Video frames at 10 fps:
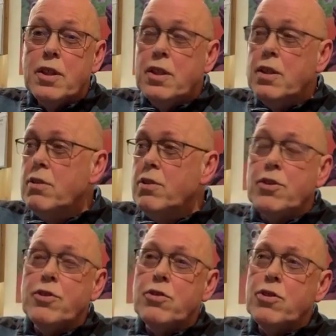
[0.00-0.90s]
He
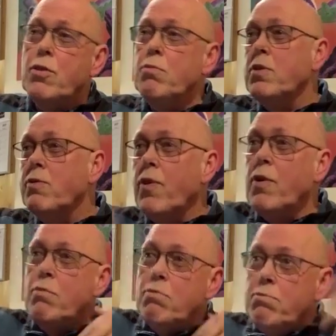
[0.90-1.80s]
just jumped
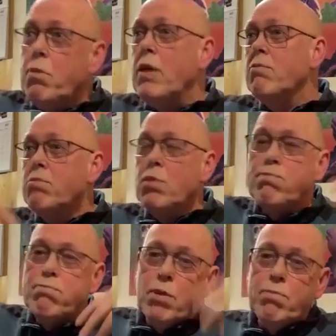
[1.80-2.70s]
from, pop, pop,
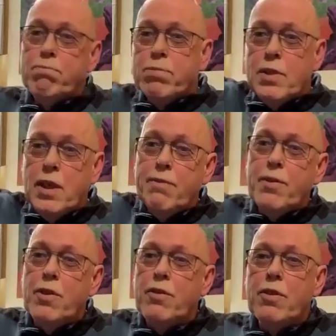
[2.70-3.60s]
pop, had
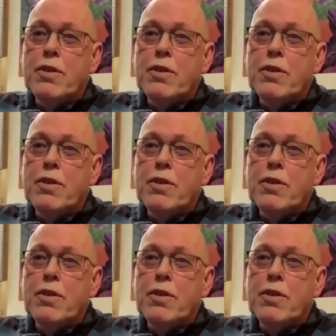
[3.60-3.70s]
fun.